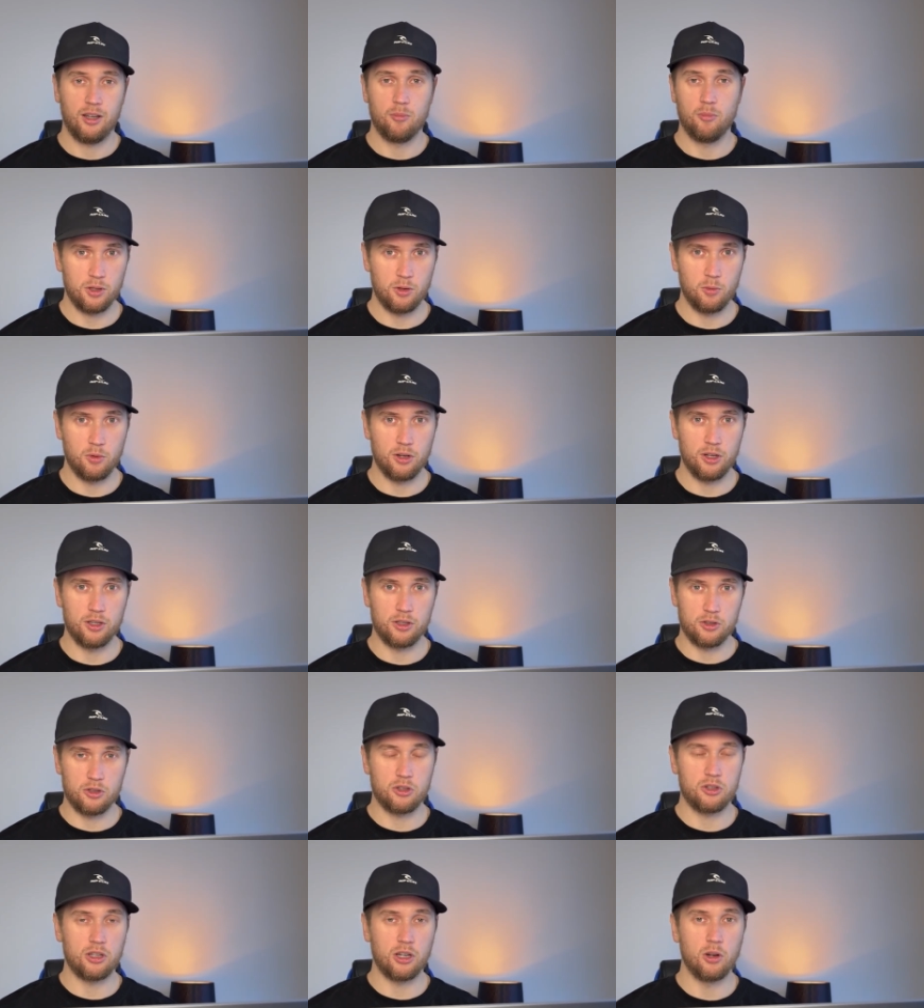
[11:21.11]
So I don't
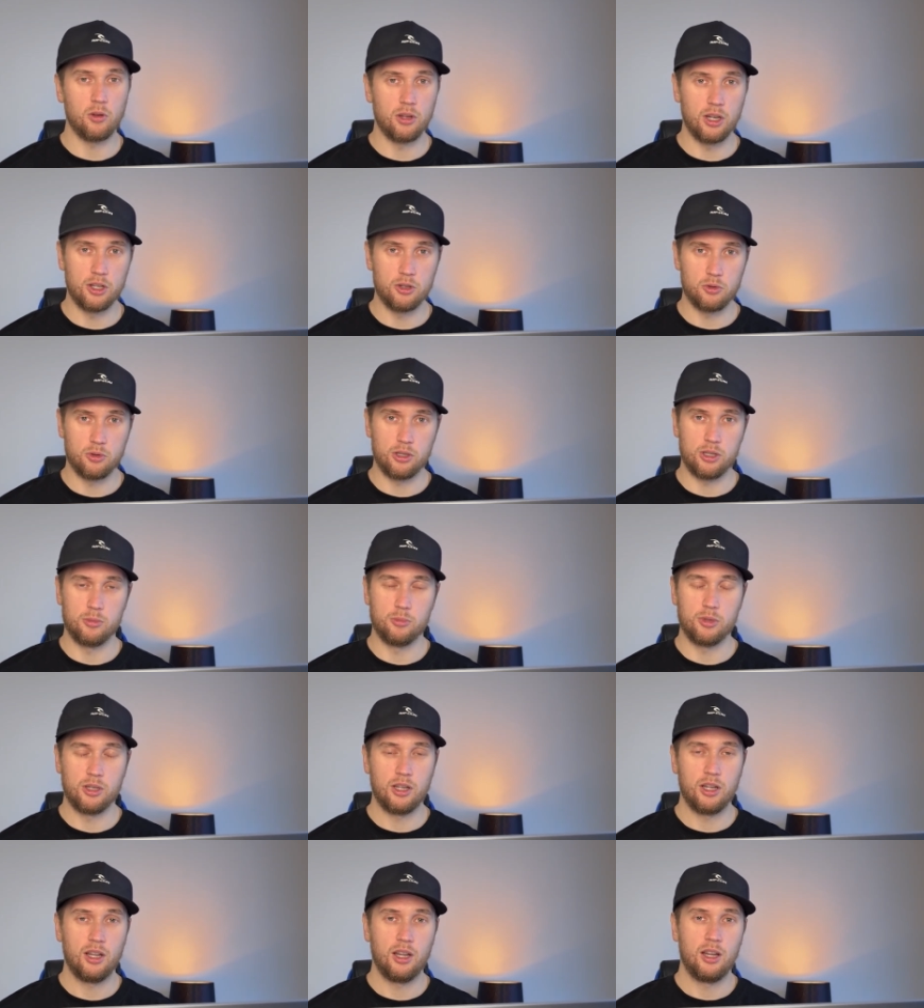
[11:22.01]
want to sell that
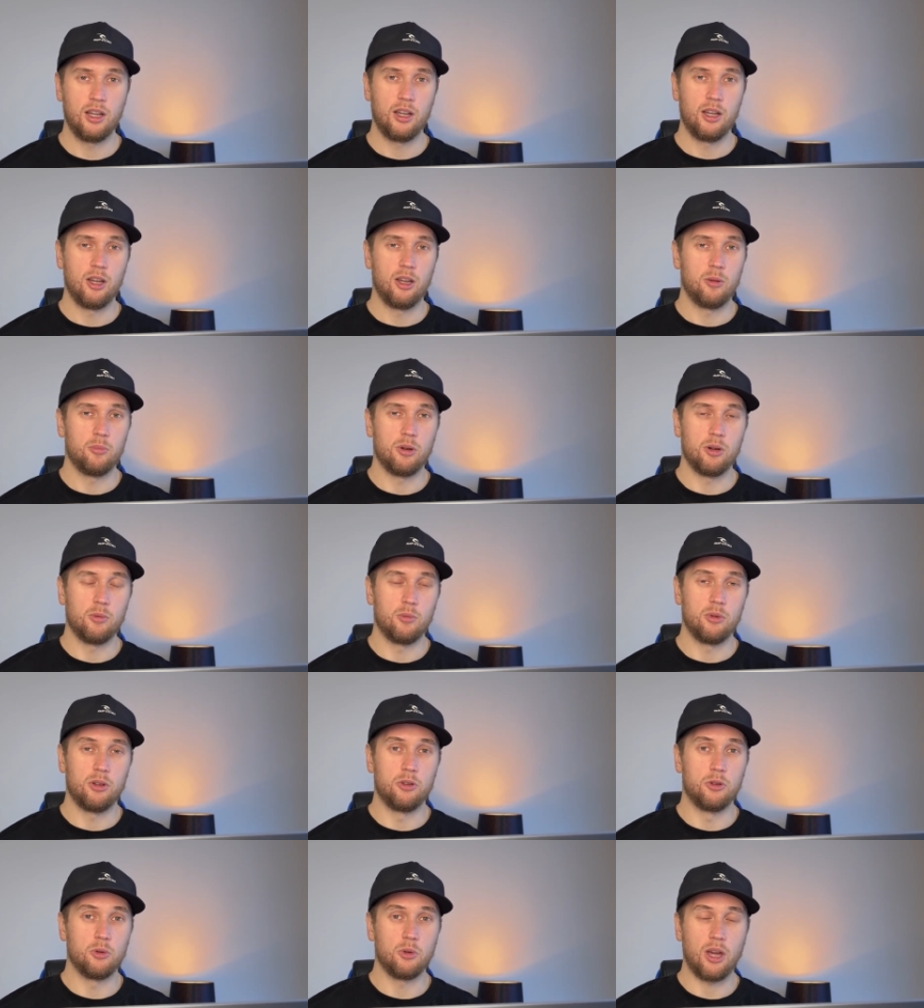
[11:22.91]
dream. But
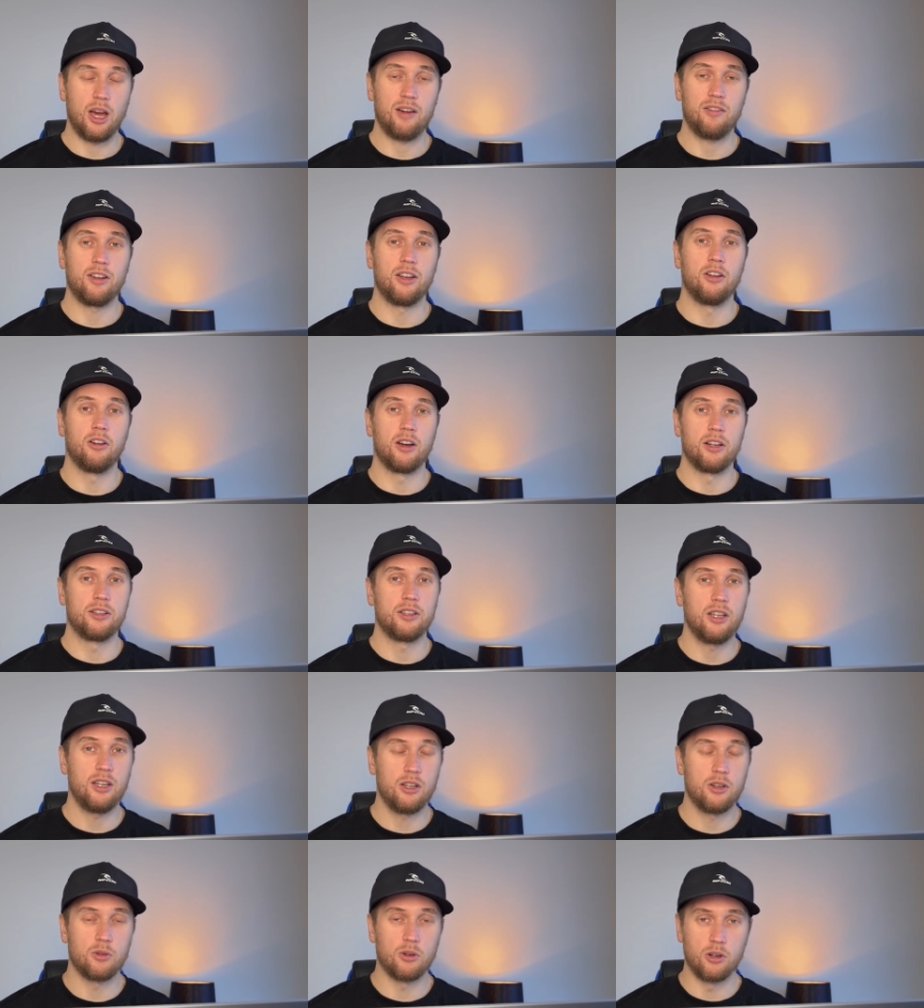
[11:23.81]
we do have a
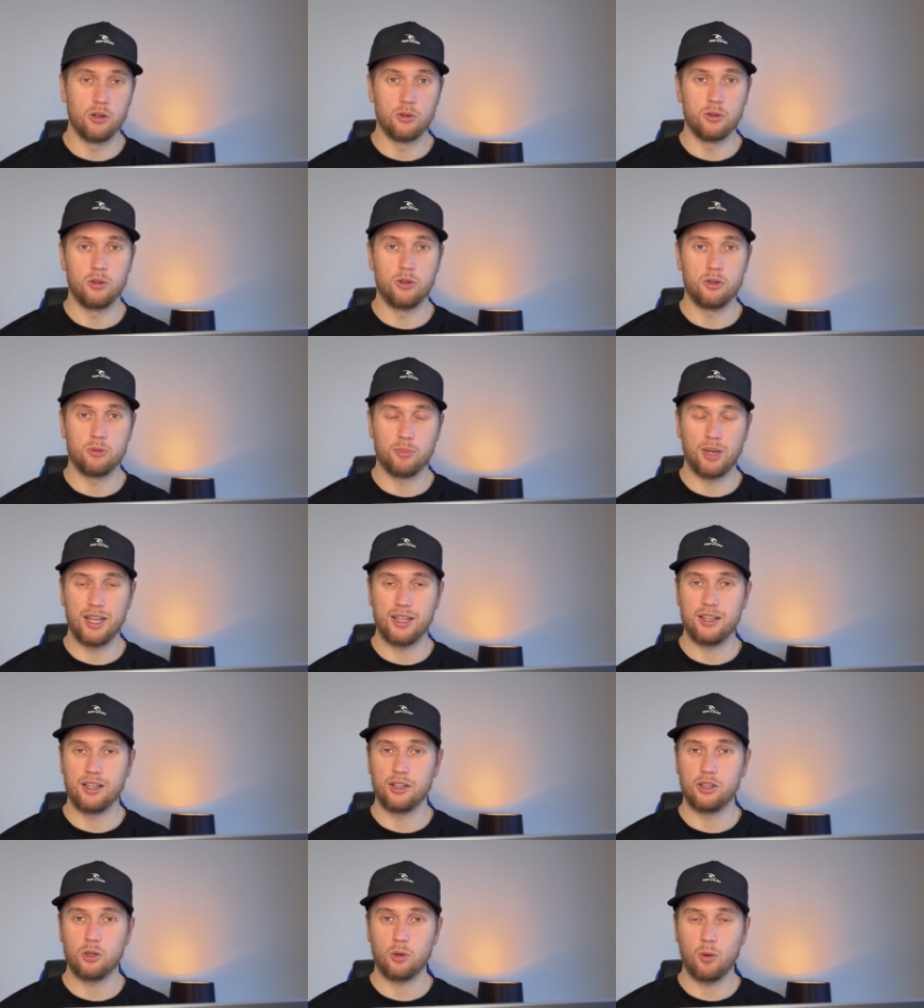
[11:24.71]
19 year old who's
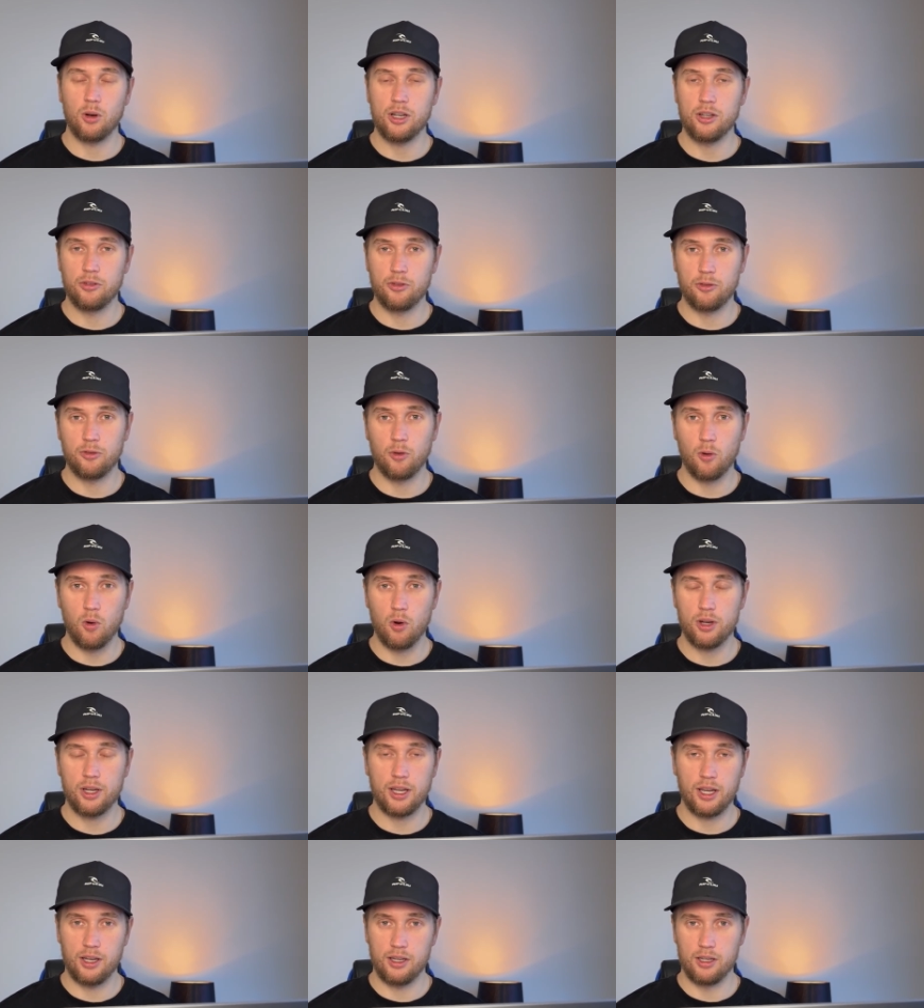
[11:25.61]
making
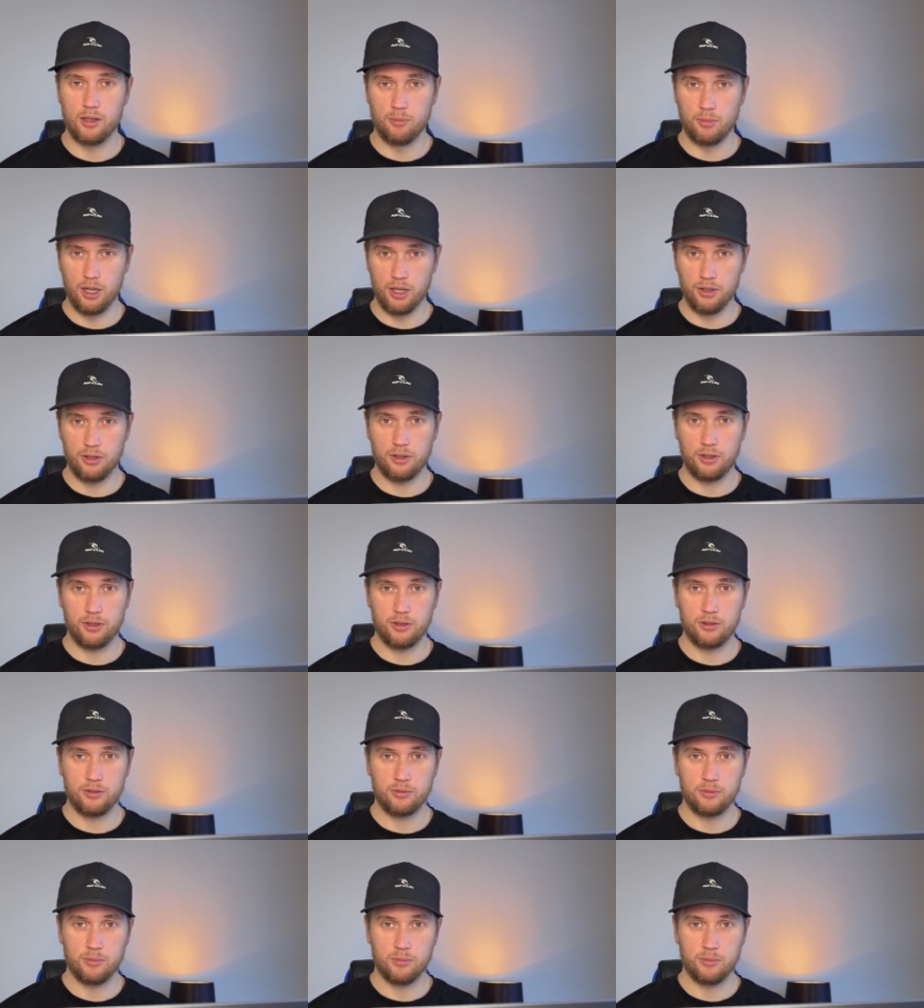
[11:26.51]
24K a month.